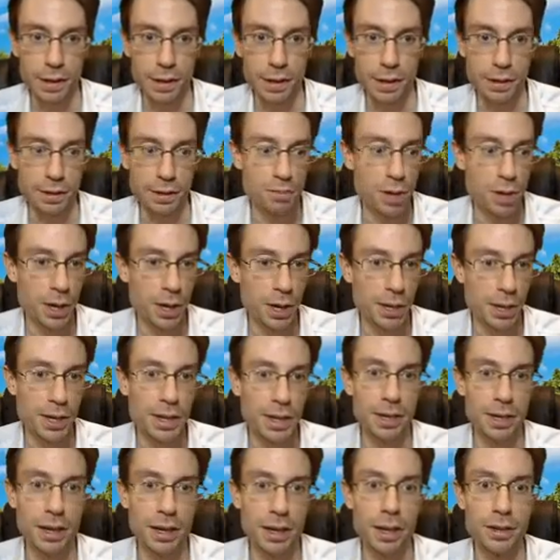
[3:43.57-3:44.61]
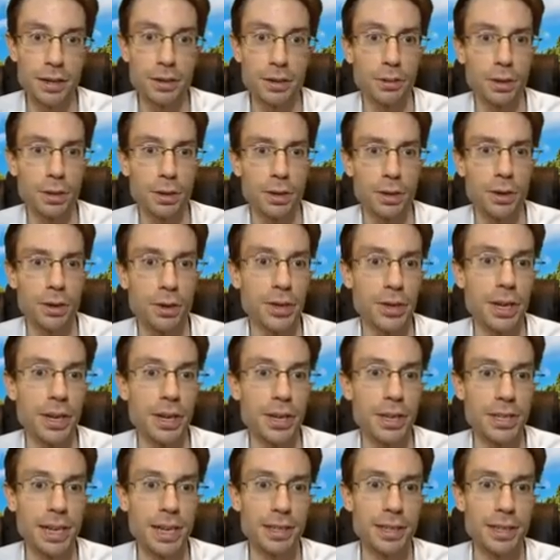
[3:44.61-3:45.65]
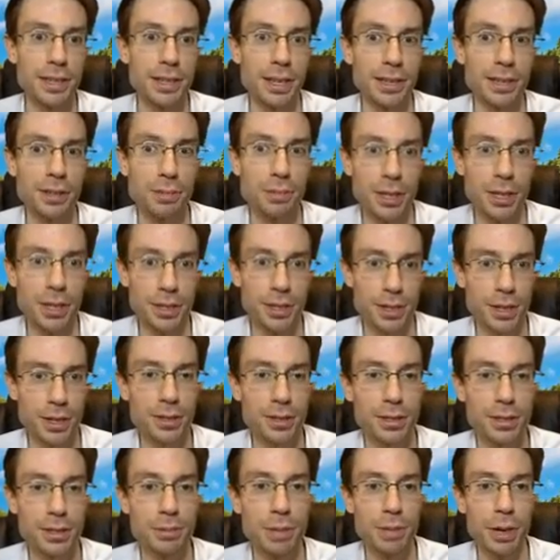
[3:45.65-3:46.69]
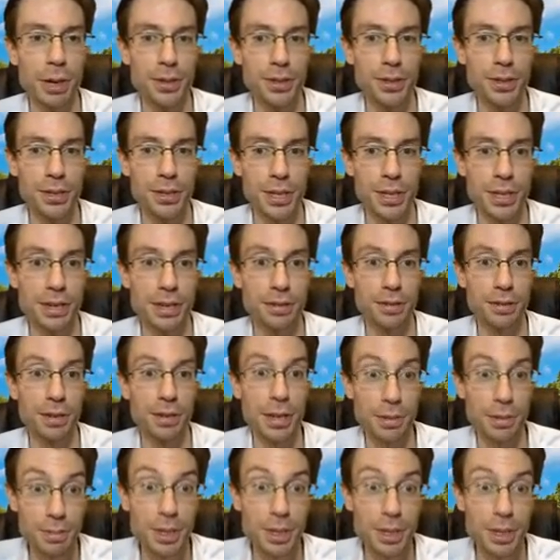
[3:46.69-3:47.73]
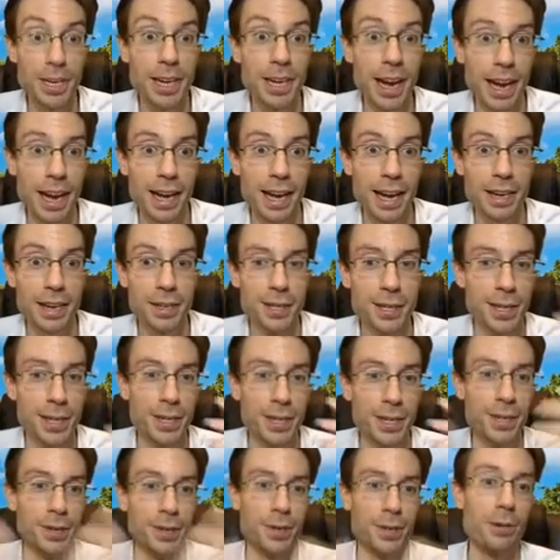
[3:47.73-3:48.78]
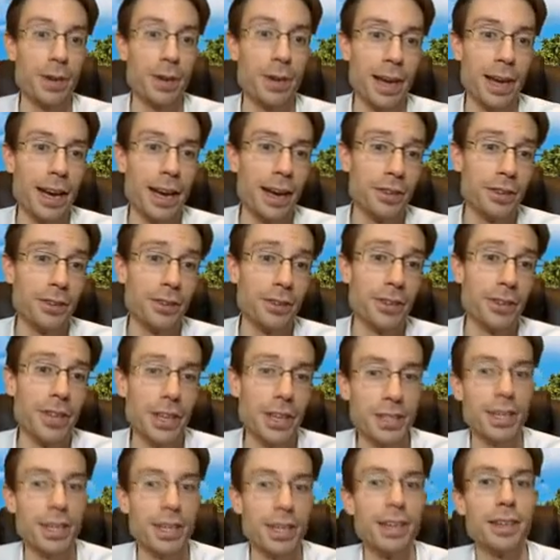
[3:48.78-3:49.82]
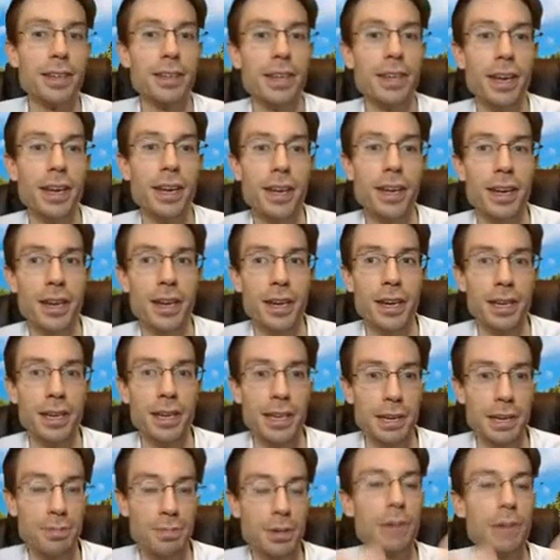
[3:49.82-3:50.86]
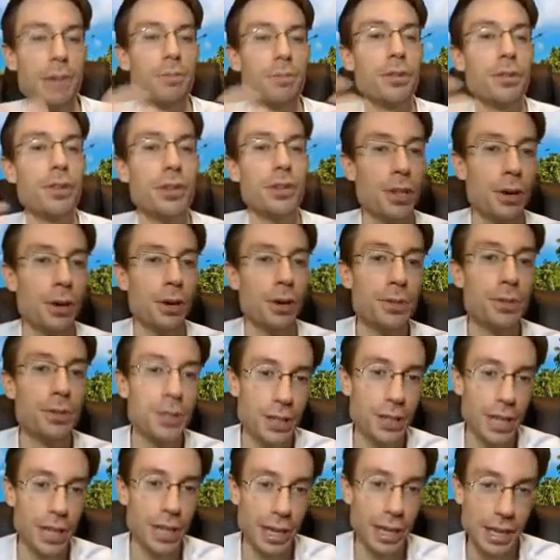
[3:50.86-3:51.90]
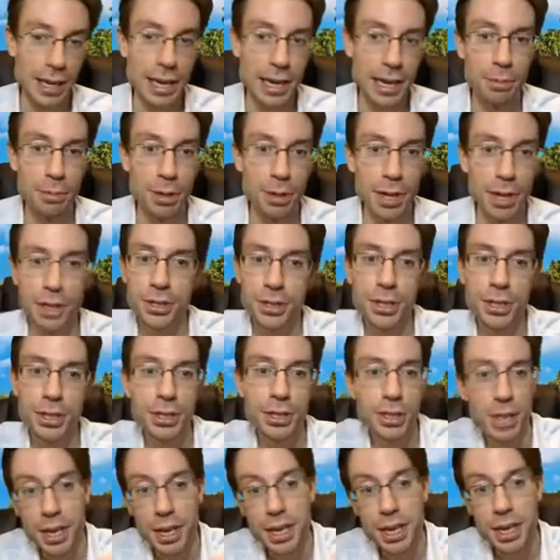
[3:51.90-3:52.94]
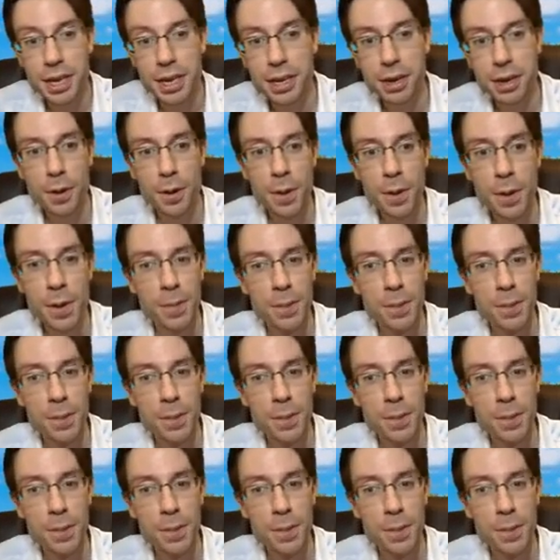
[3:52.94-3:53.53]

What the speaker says: money, and I don't recall the exact title, but it talks about this idea of, like, big hat, no cattle. And that's kind of the keeping up with the Joneses idea. But that's just the ego